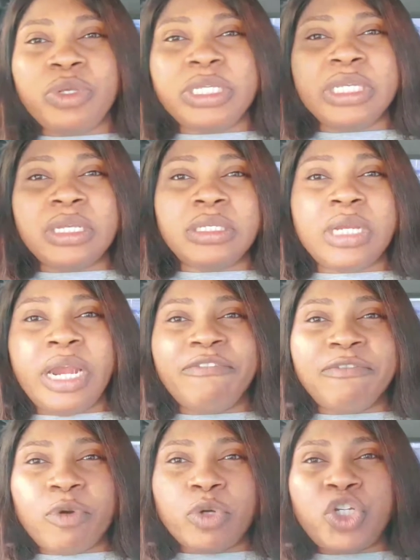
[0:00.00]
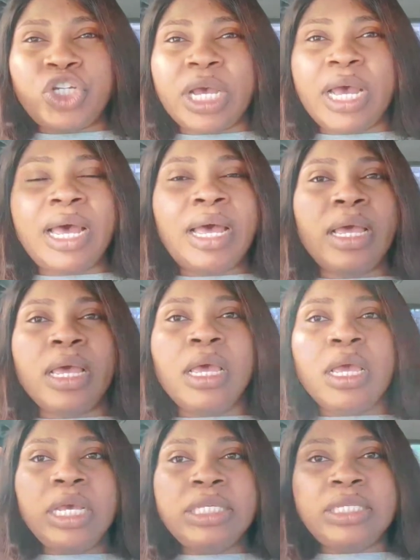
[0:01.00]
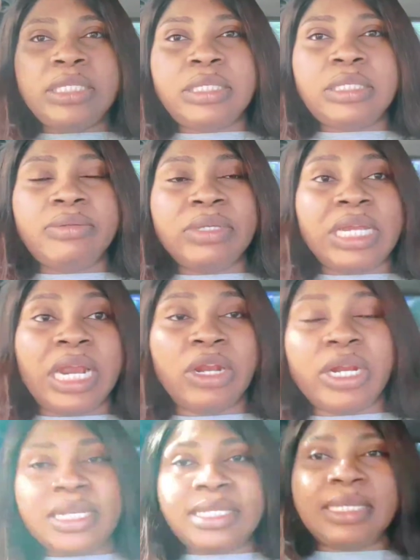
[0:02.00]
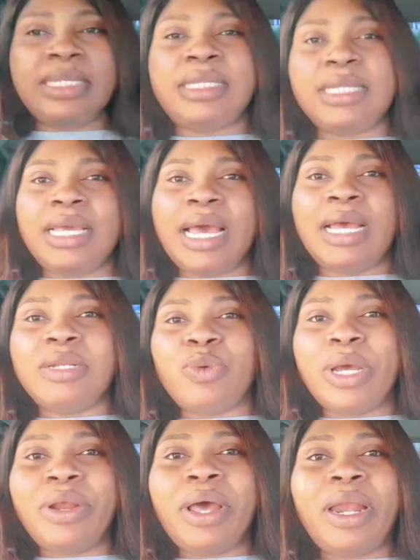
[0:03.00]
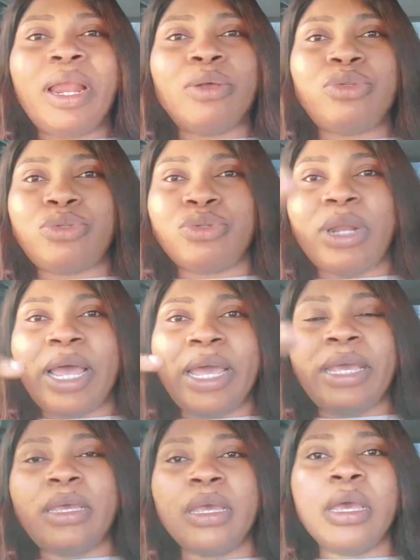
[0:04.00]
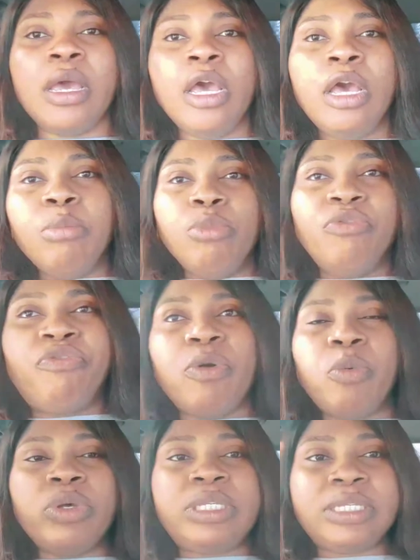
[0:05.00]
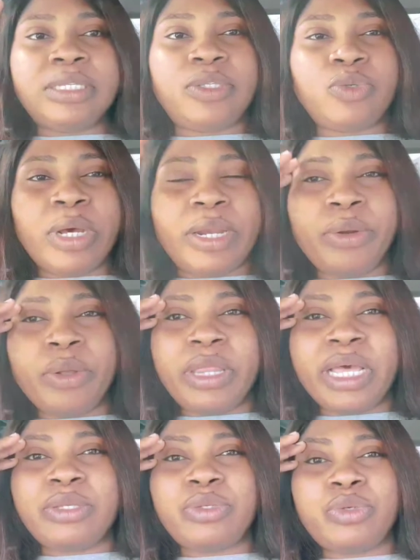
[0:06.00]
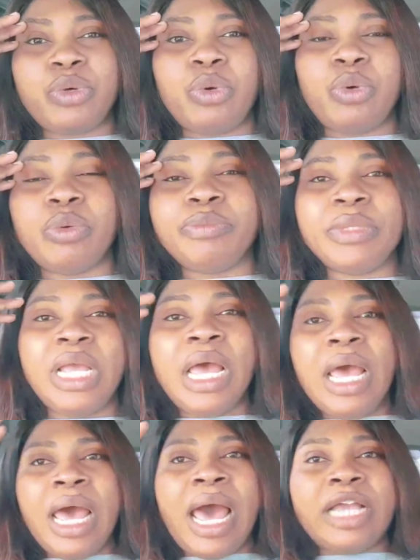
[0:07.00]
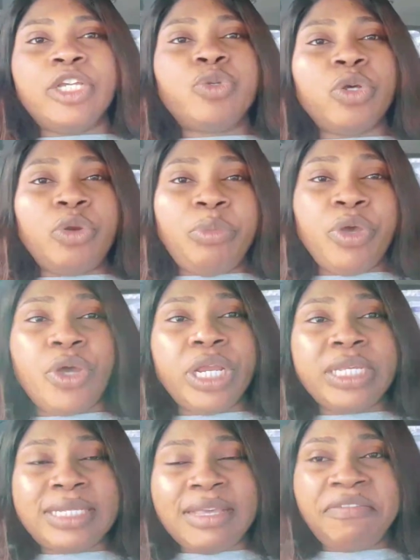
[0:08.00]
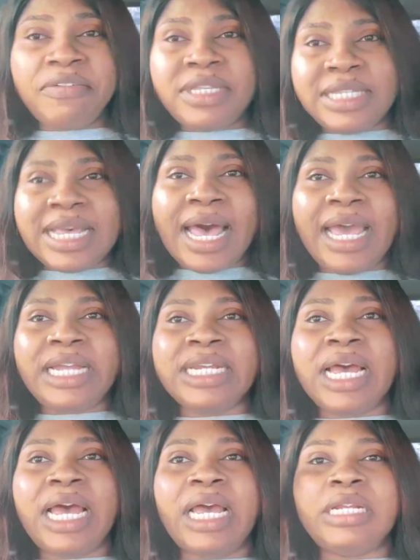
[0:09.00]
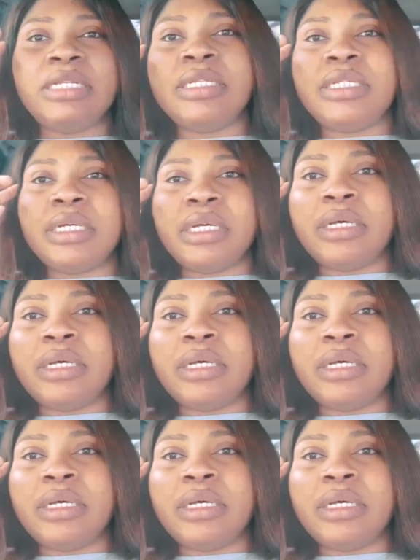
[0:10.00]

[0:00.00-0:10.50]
is in Lefkosha, is in another city, and we are not allowed to like move from one city to another. So I just want to be on a safer side, and